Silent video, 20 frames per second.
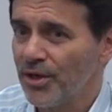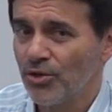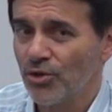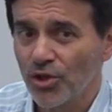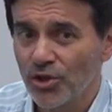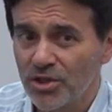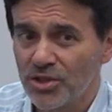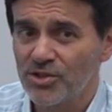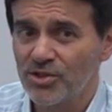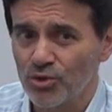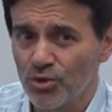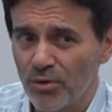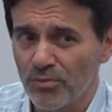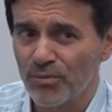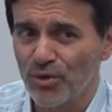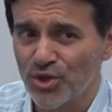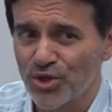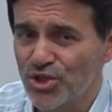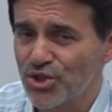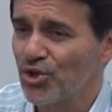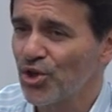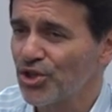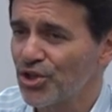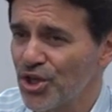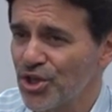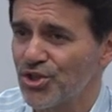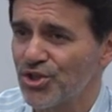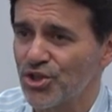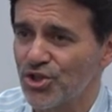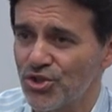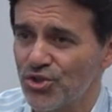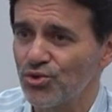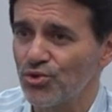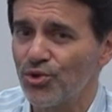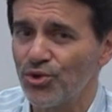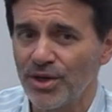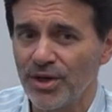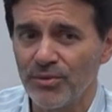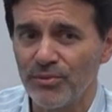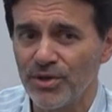Because it's not just a story